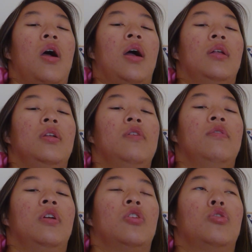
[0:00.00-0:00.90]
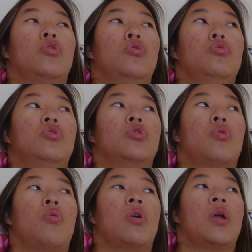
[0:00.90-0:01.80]
I live in a
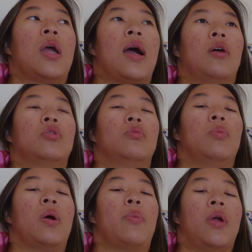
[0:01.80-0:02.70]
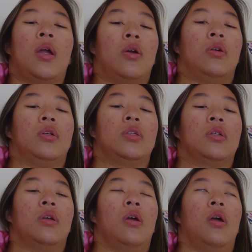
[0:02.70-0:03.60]
two-story house with my parents.